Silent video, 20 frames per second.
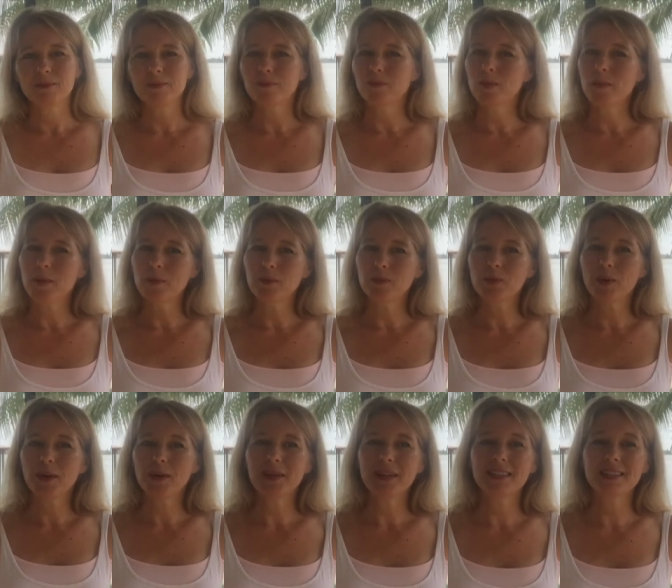remember
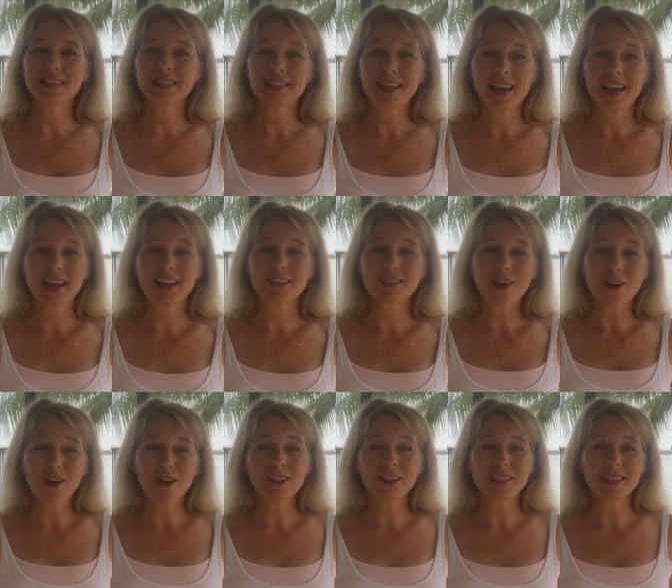20 minutes a day is
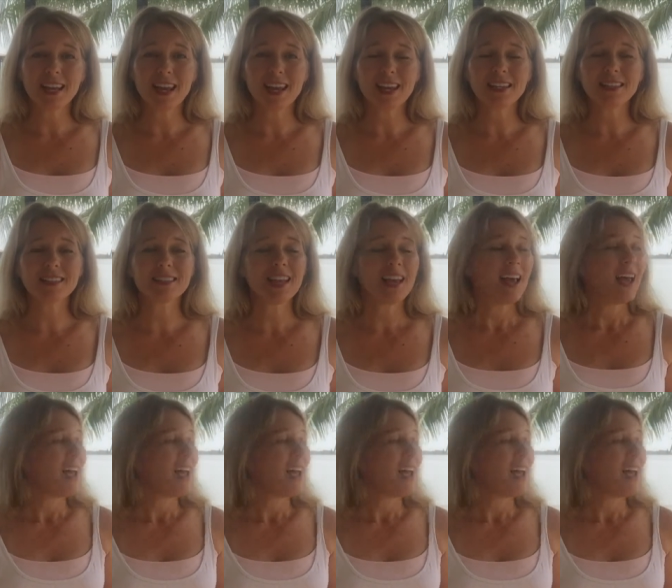all it takes